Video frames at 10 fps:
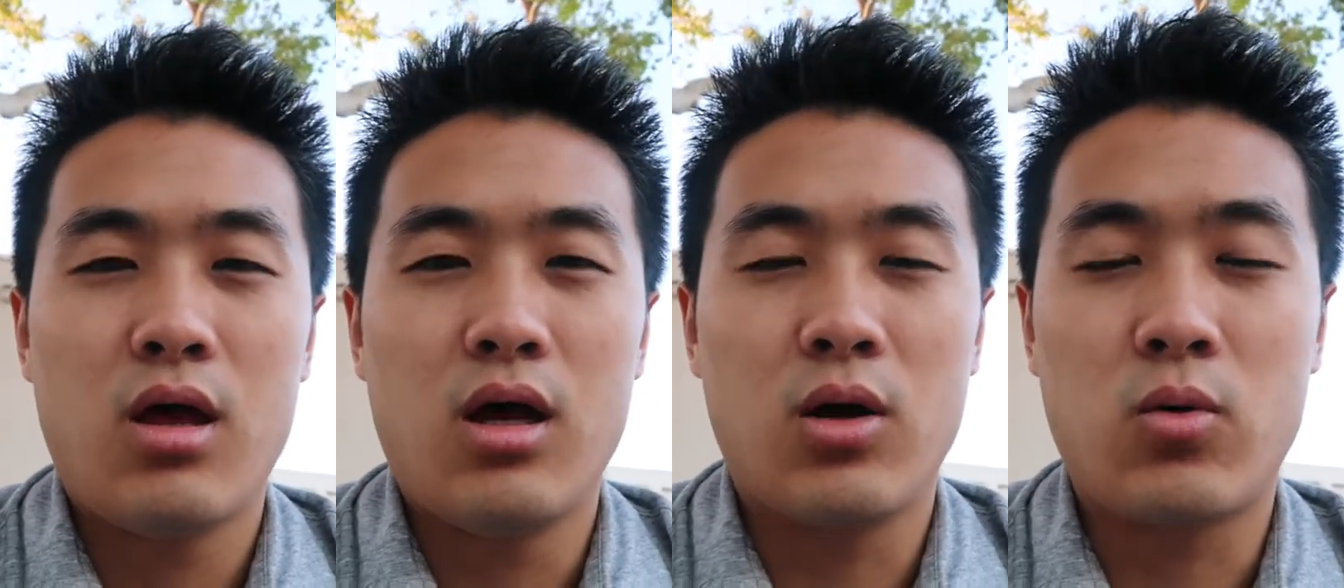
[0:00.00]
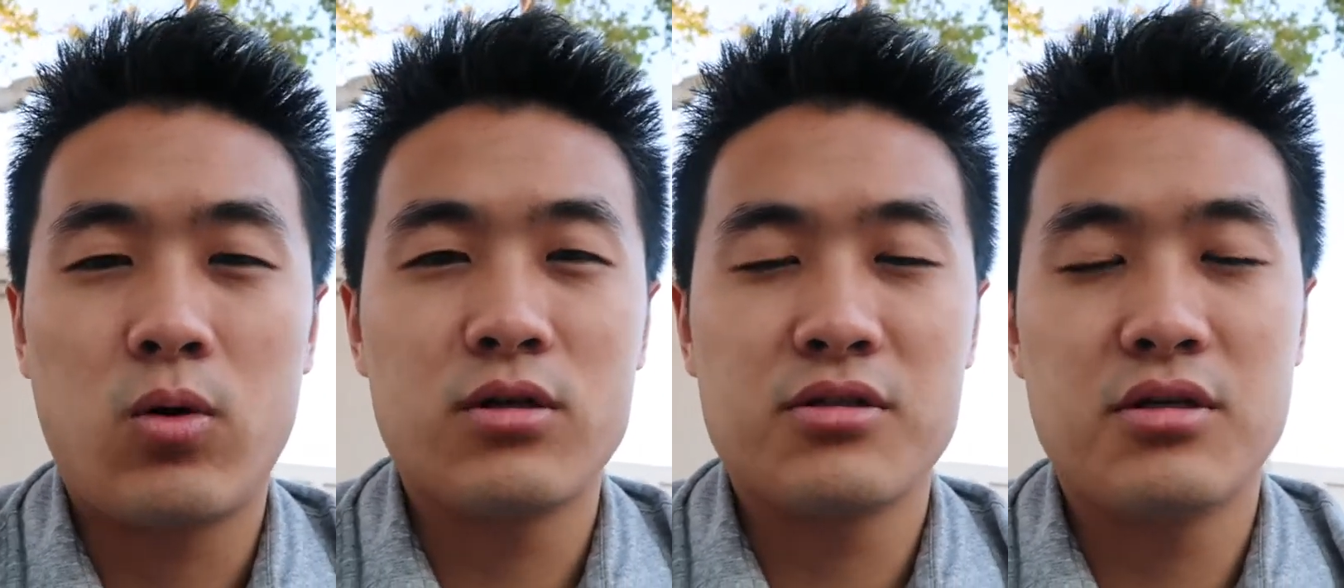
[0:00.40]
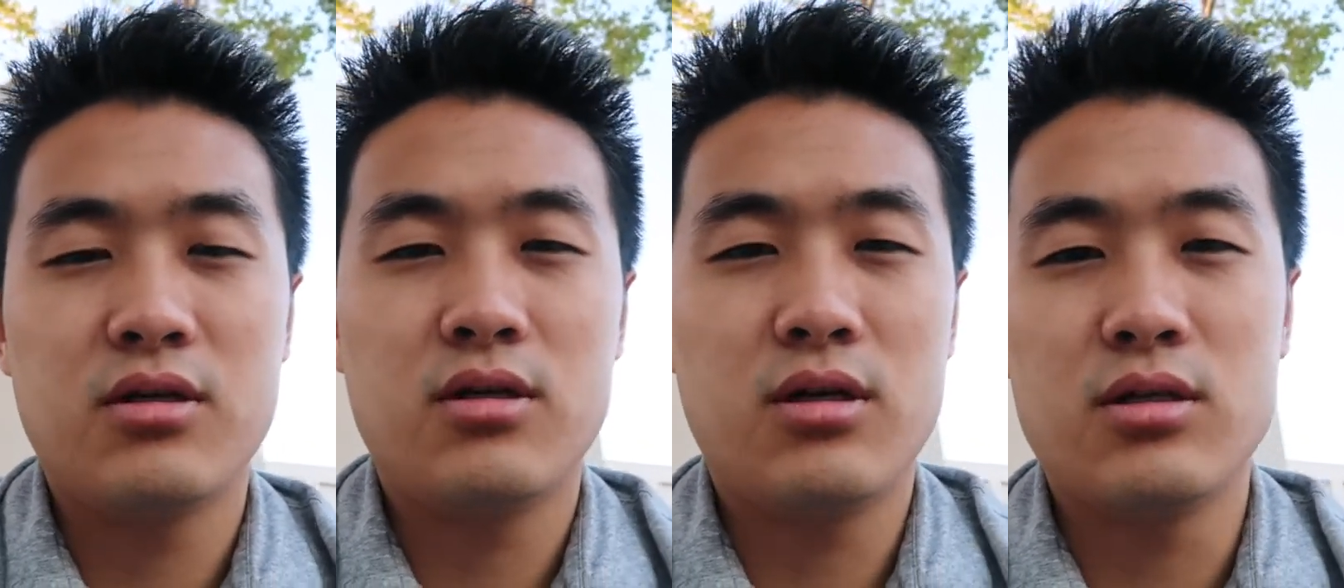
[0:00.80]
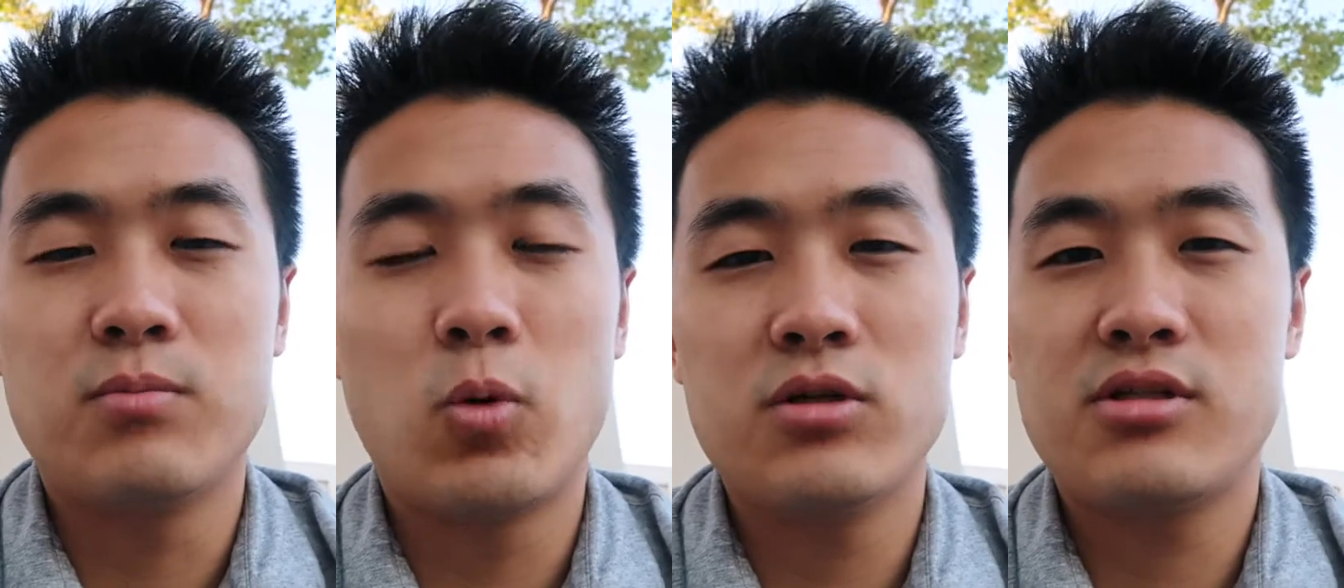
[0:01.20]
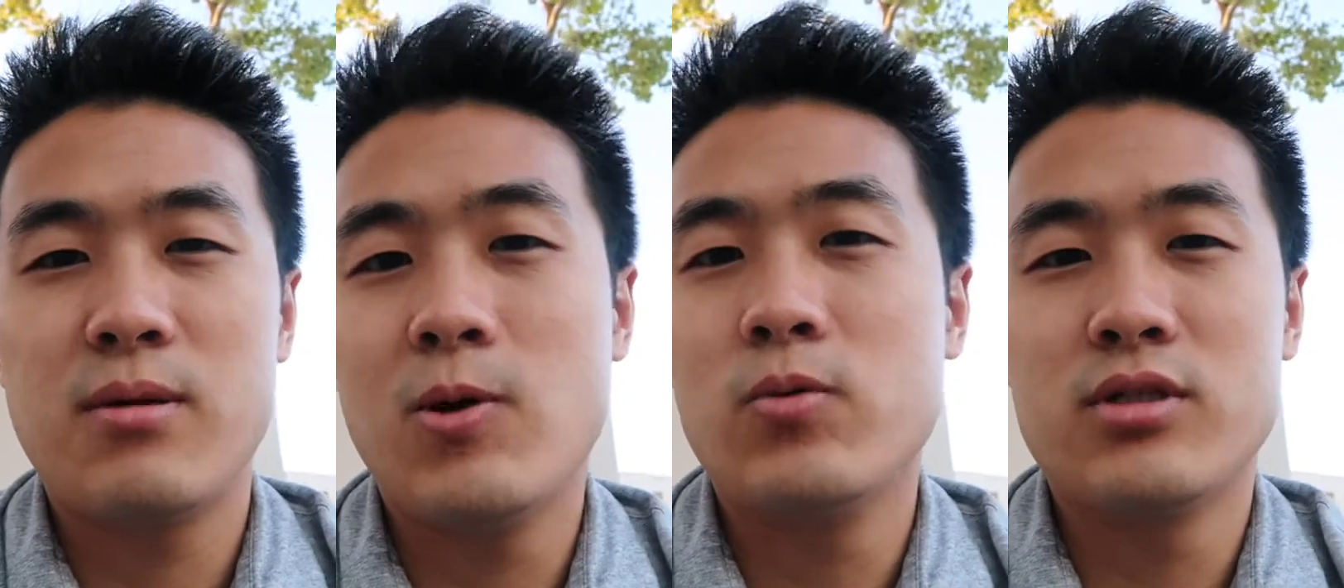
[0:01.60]
Of course, it's more
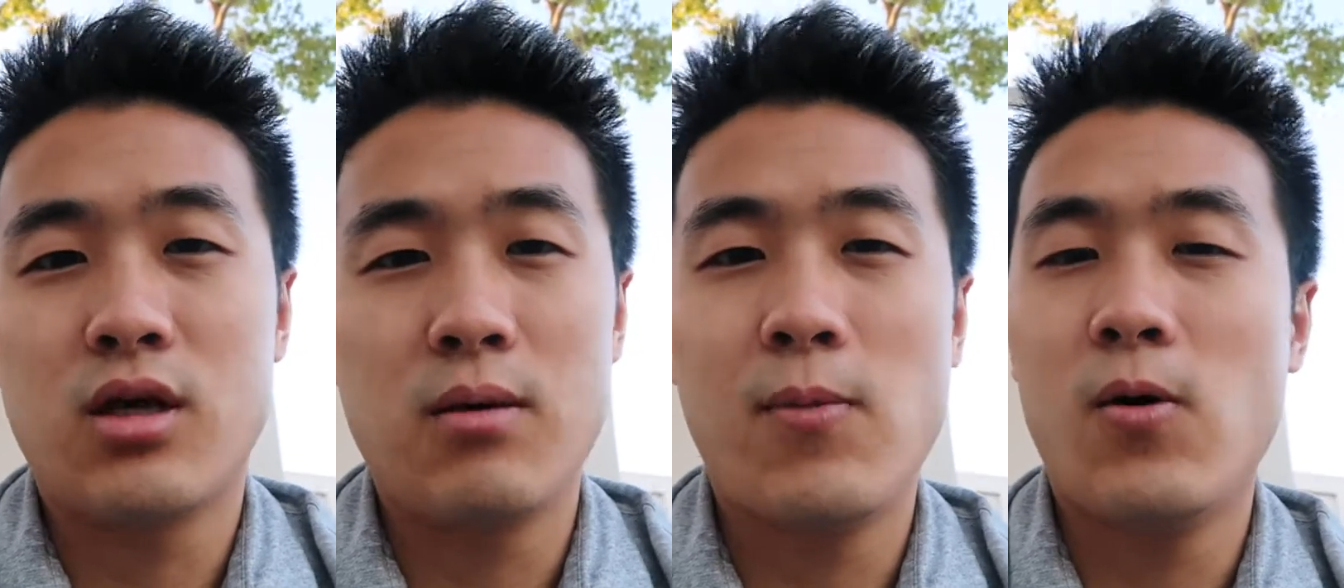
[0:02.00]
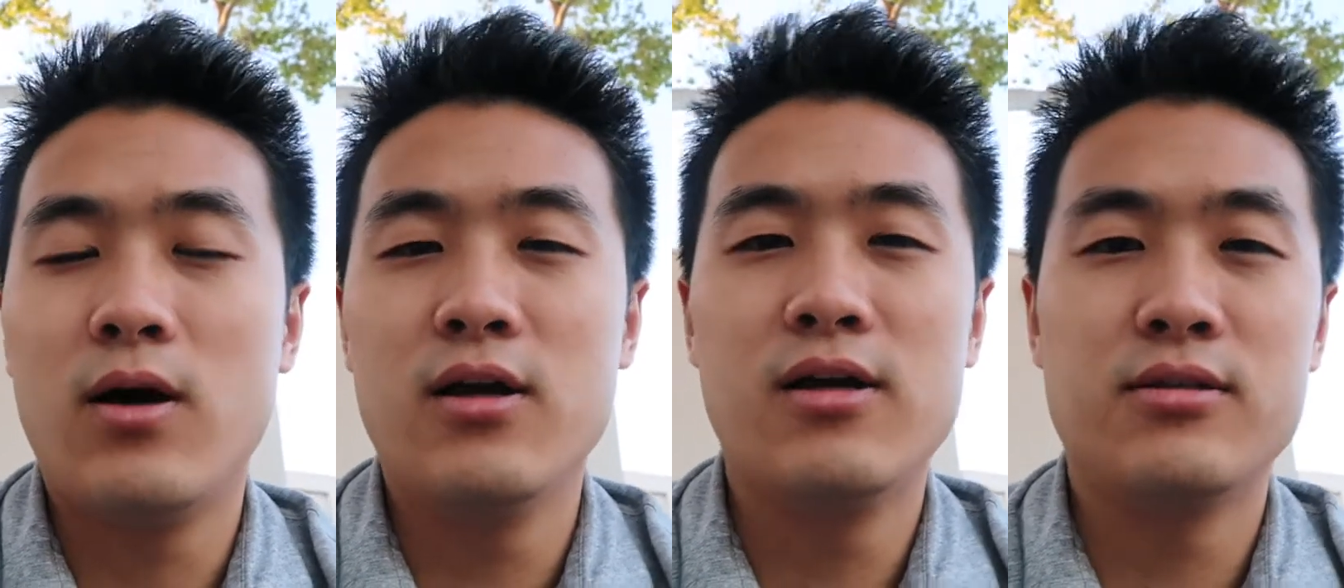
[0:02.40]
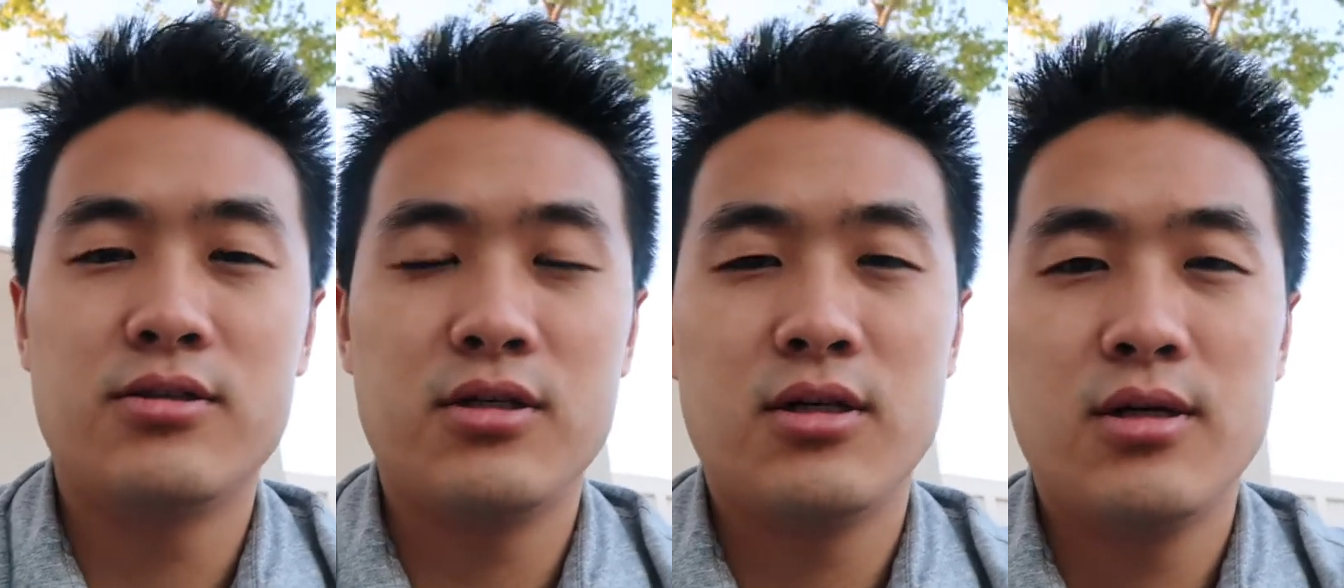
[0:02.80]
stable with the gimbal on it.